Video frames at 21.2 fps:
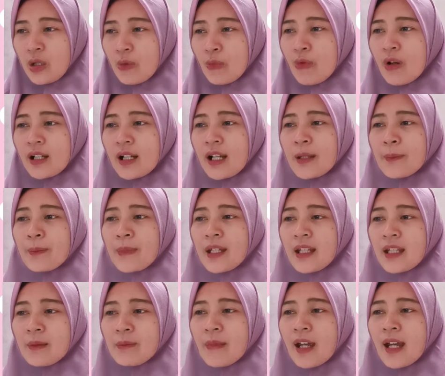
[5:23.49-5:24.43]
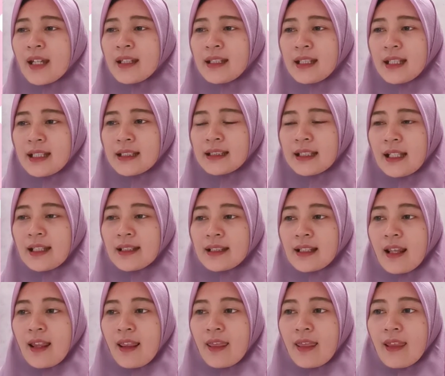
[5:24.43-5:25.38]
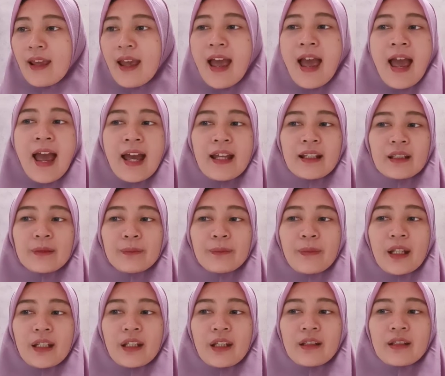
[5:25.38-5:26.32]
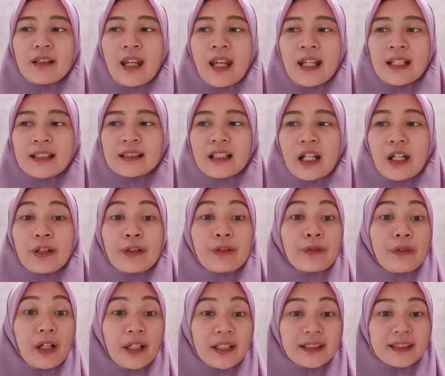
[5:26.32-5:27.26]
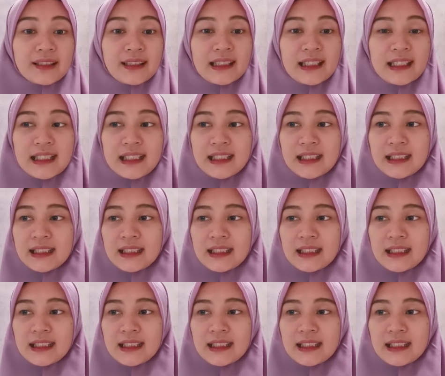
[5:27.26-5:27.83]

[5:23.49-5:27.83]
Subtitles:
What I mean by this is that many desks are rusty,